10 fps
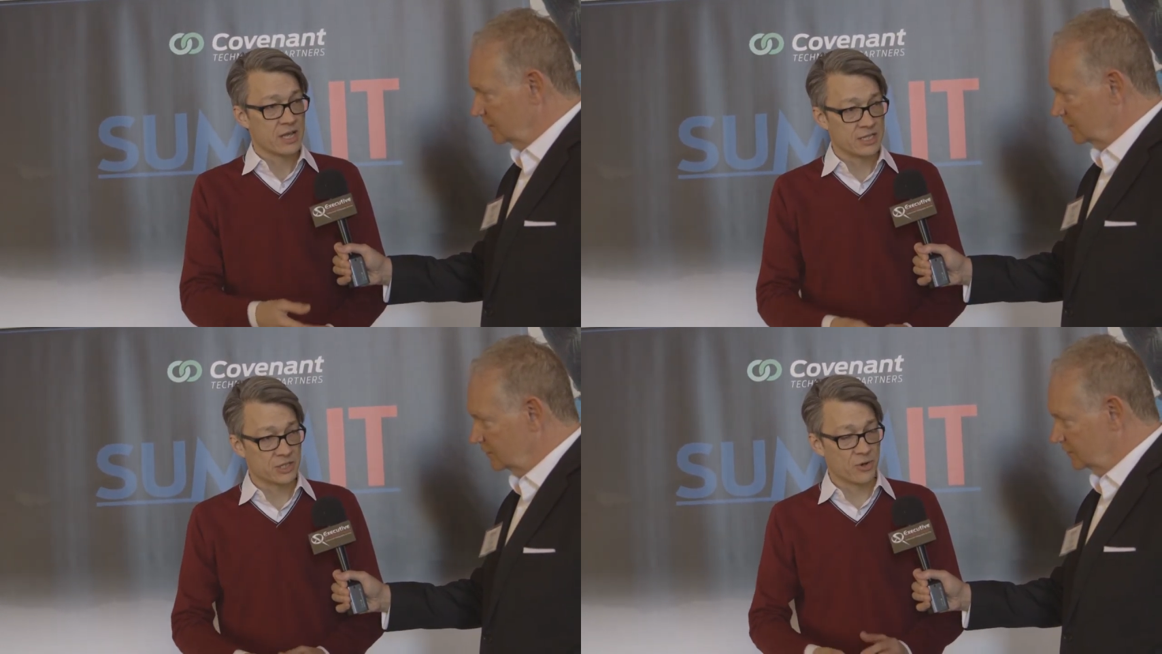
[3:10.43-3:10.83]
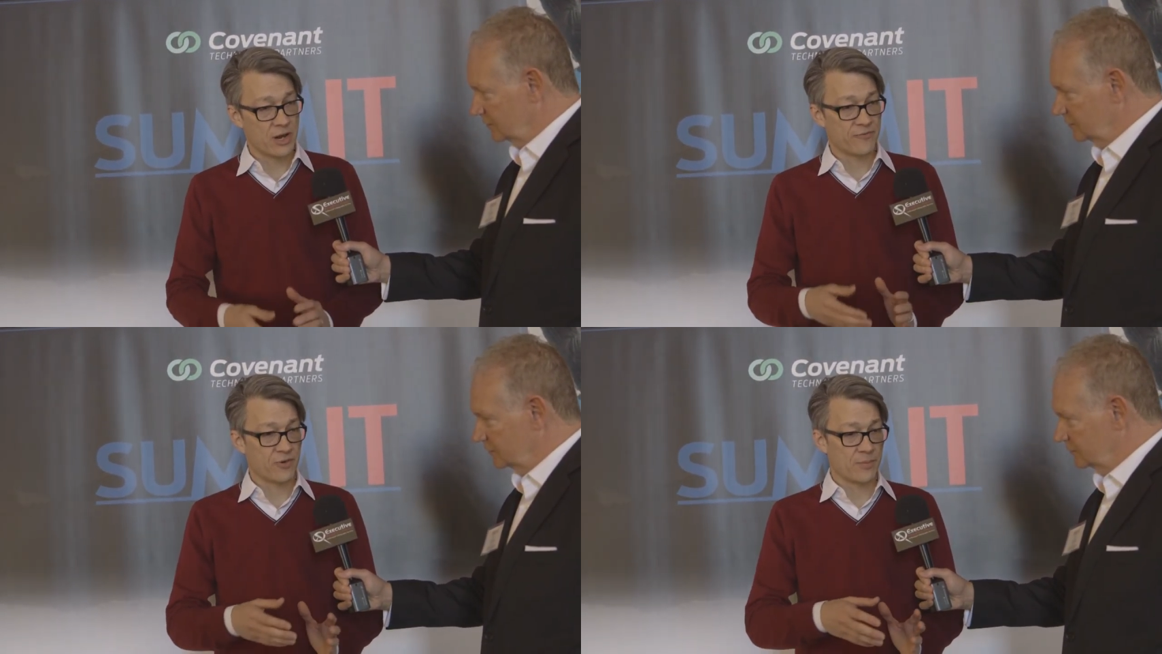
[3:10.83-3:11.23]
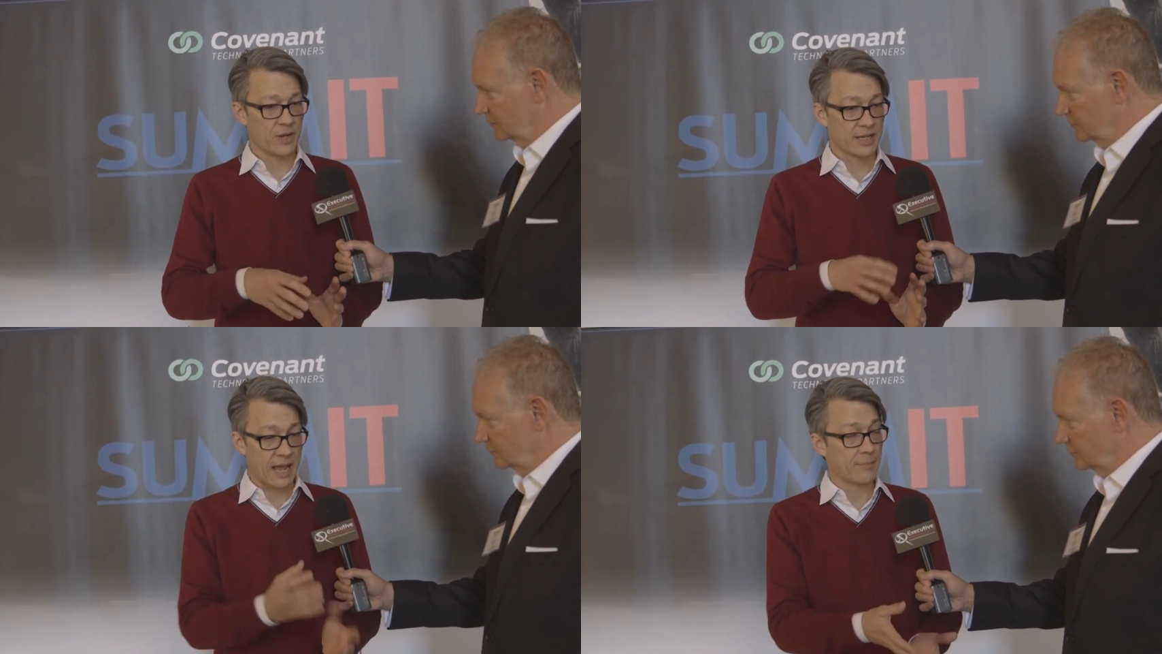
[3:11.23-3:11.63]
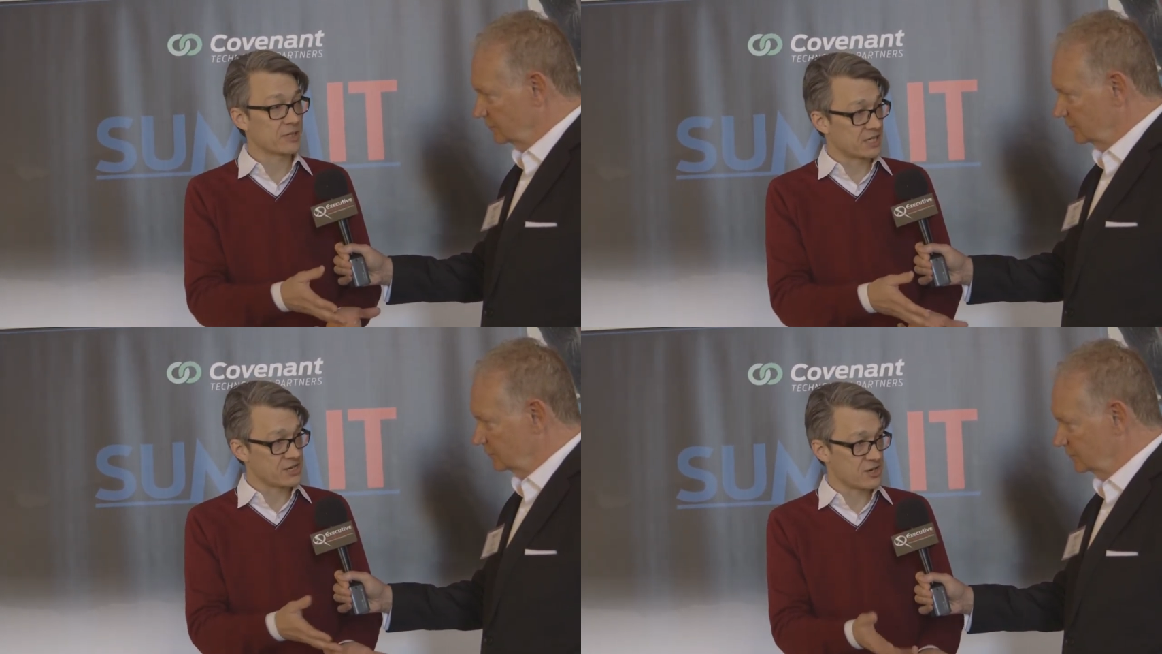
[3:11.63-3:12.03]
Speaker 1: is great from a
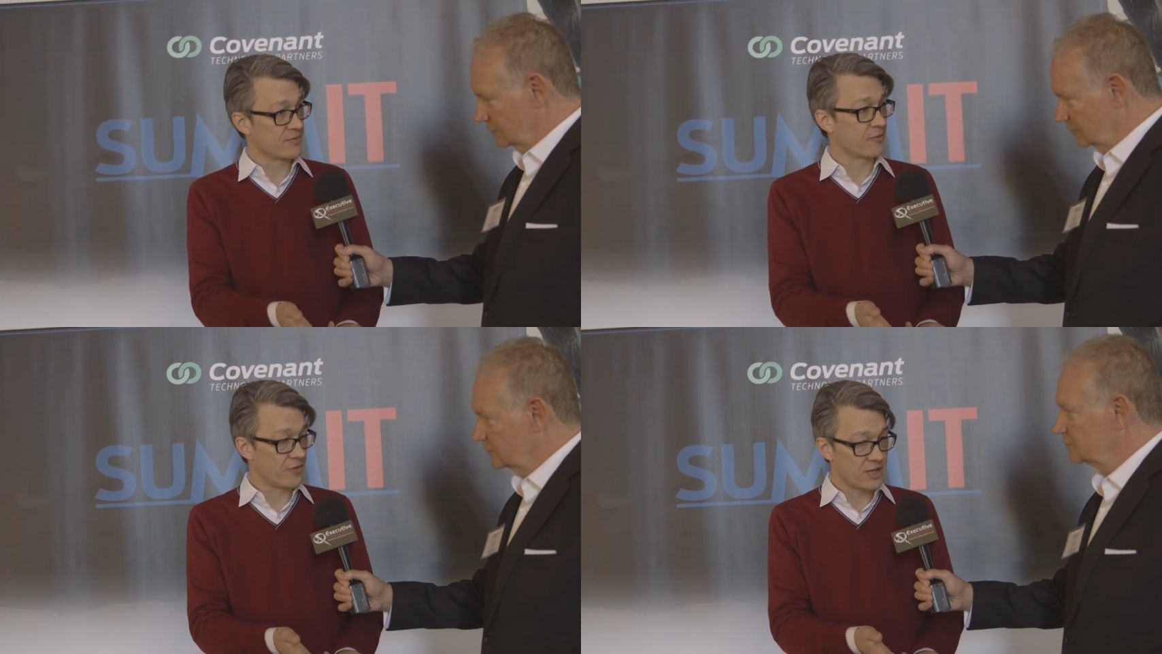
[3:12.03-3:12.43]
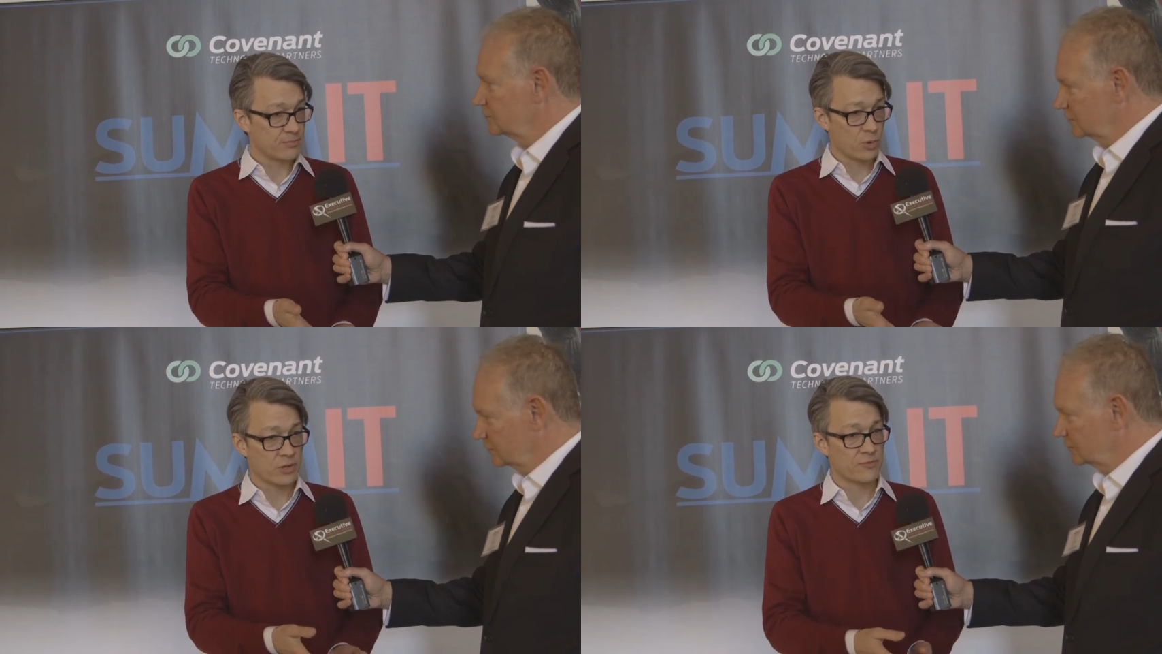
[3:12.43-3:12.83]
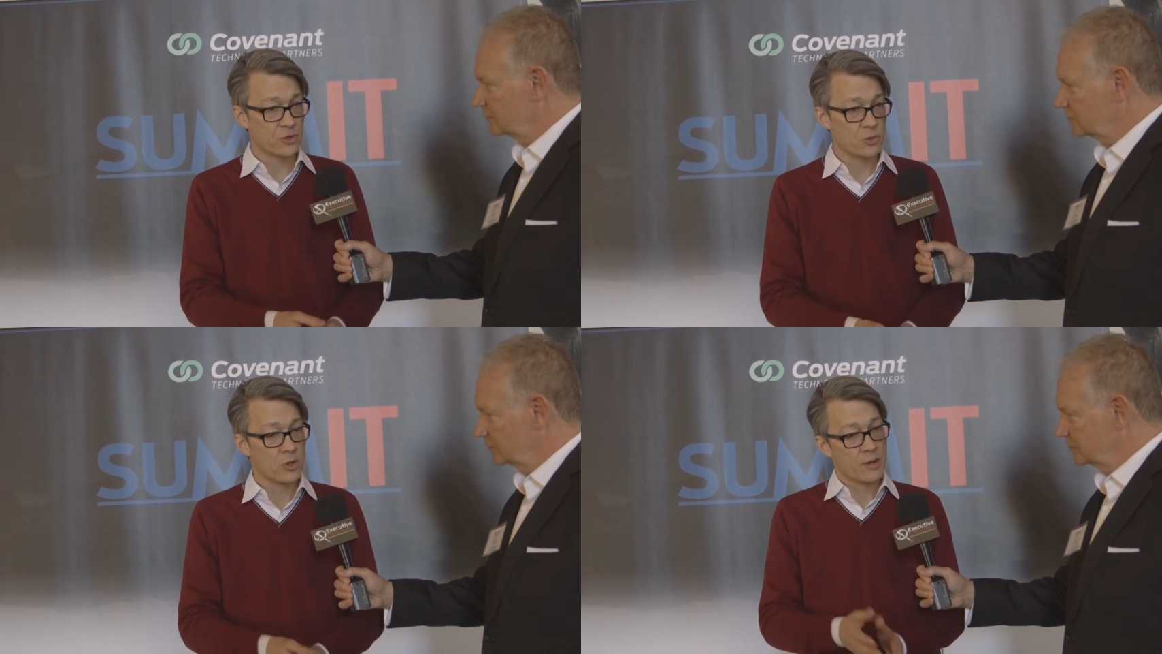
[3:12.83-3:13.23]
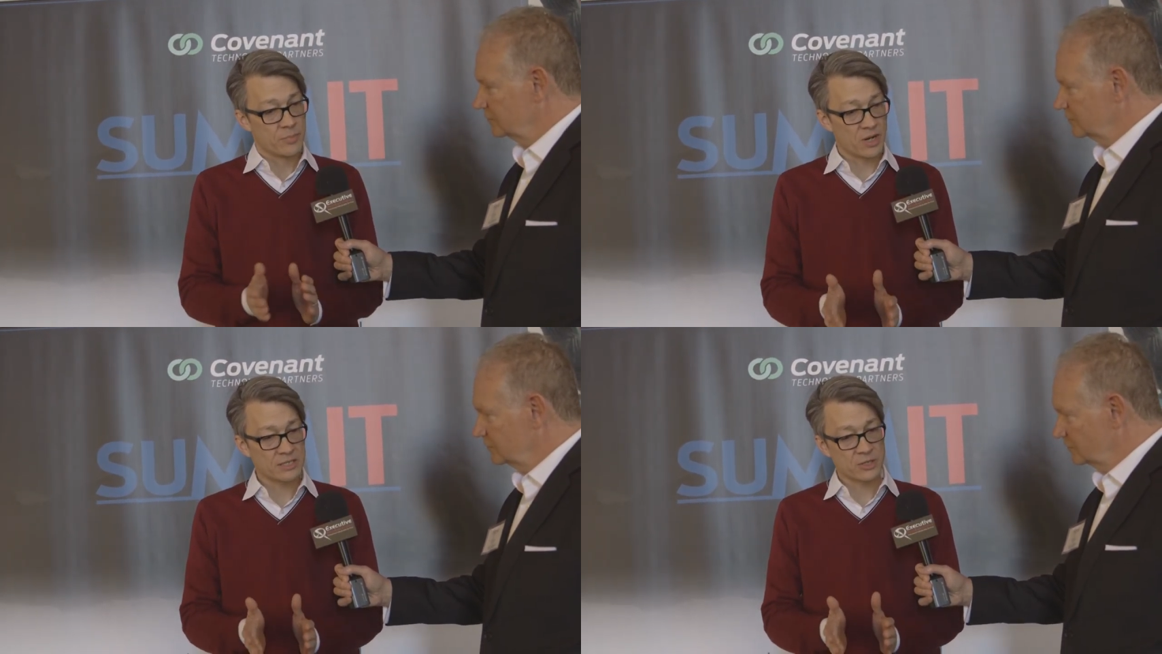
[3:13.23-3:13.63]
capitalization of the fund point of view,
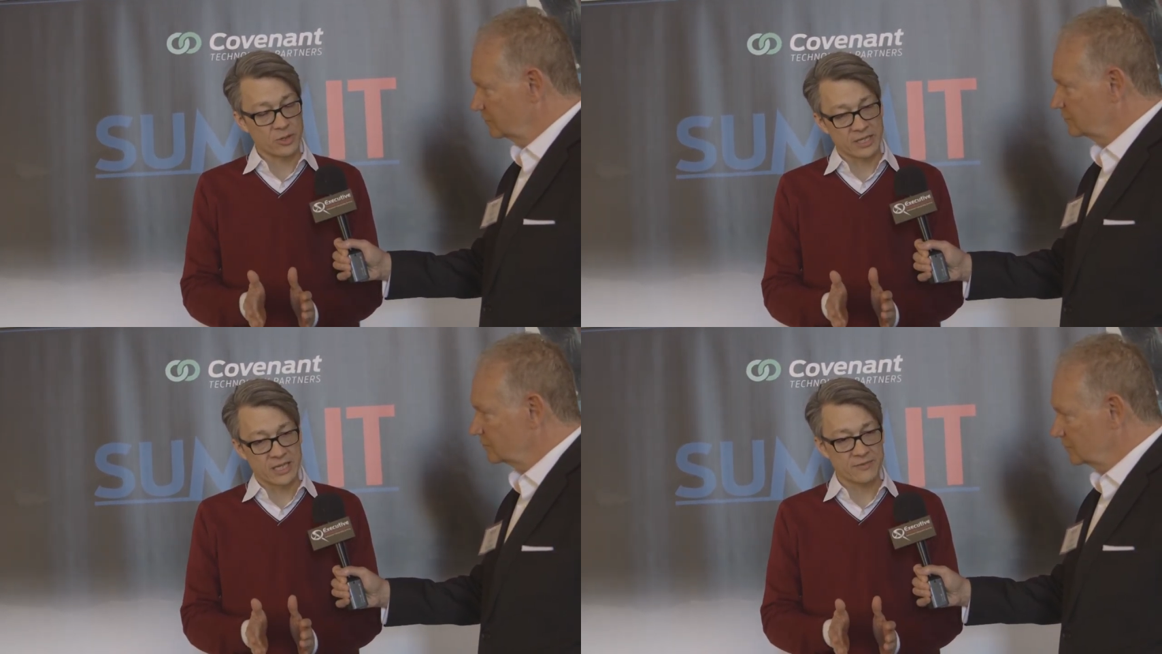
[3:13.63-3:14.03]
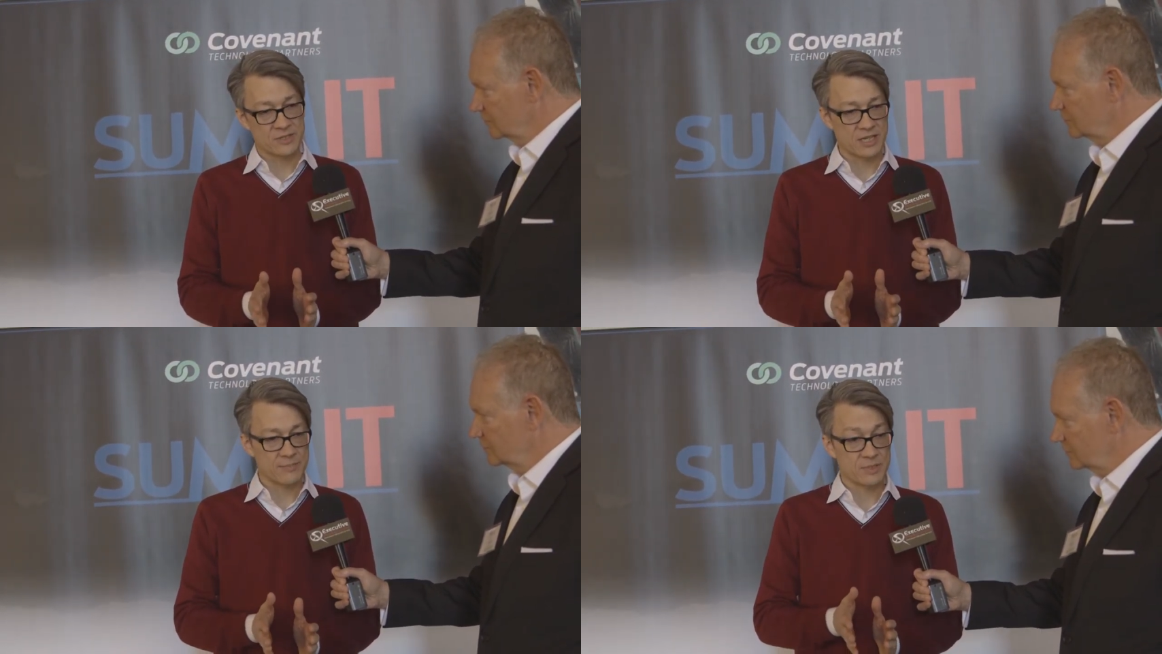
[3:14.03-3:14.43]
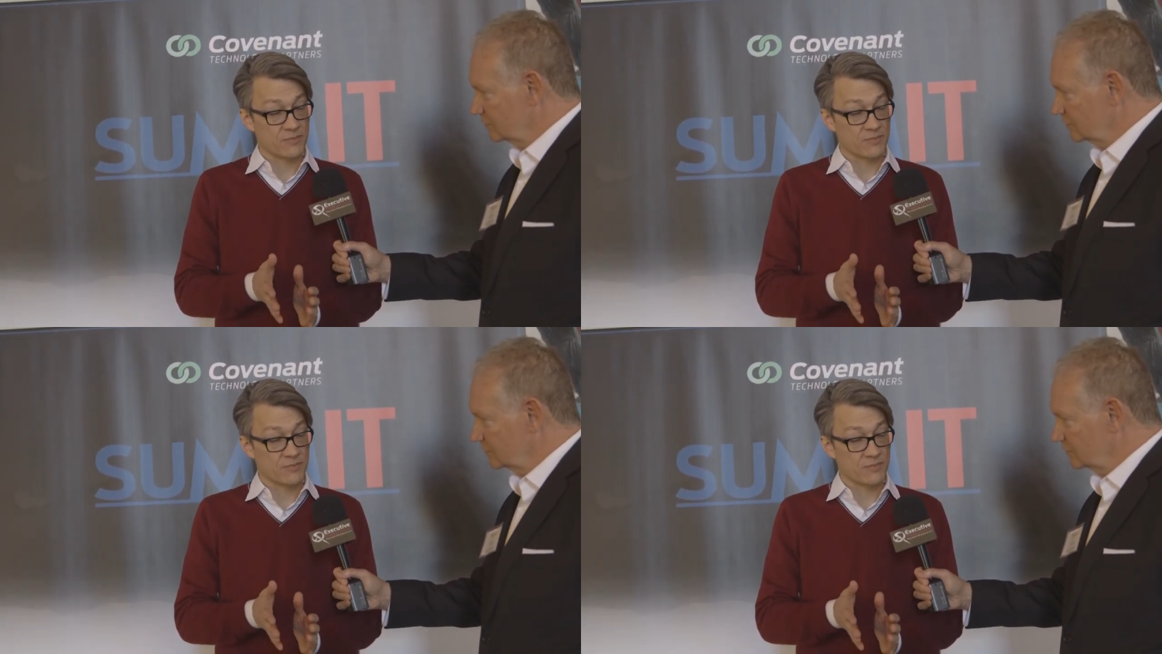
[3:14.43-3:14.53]
but also it gives them